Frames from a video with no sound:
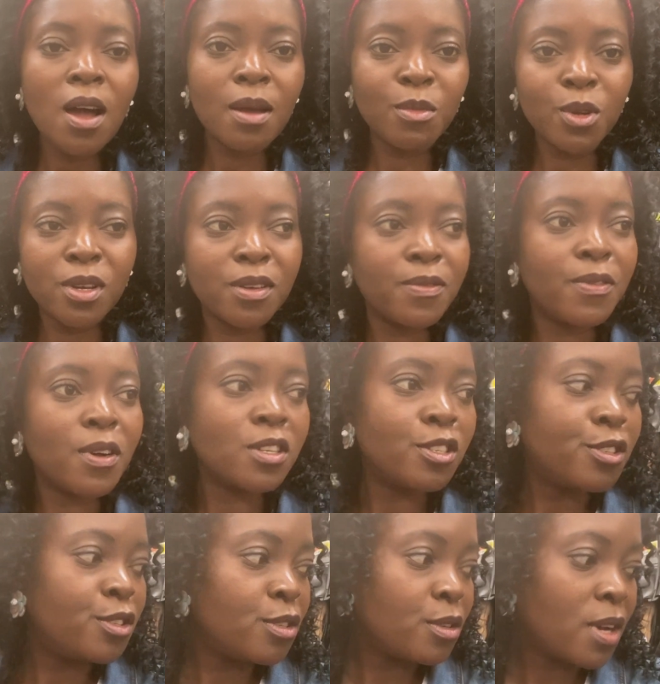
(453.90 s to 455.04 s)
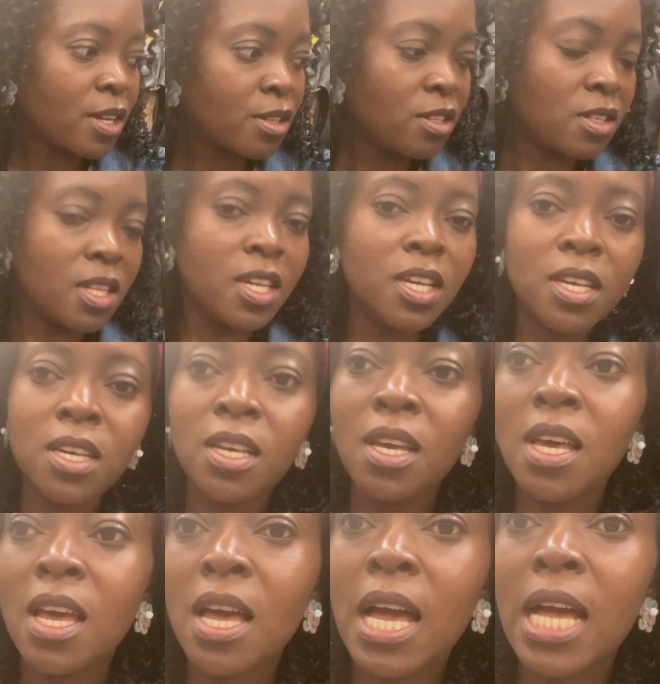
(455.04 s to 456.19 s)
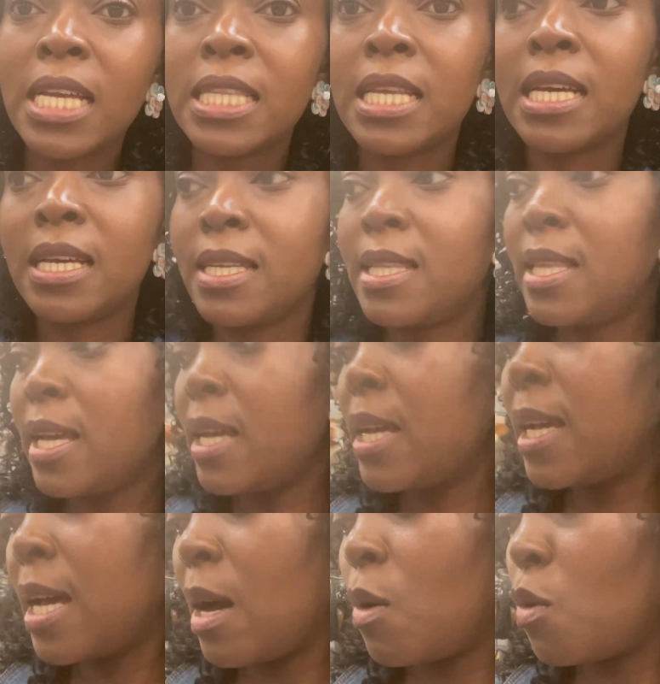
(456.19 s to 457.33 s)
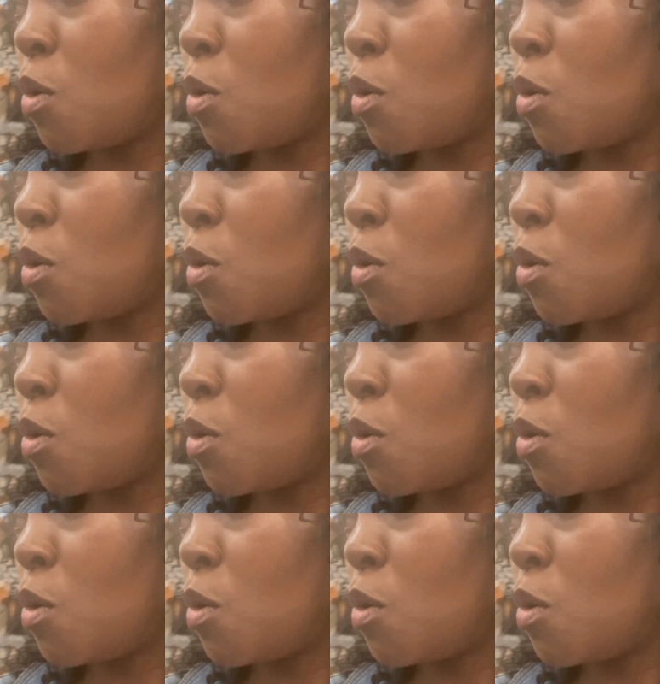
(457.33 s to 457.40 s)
I'm looking for a shoe actually. And I think I'll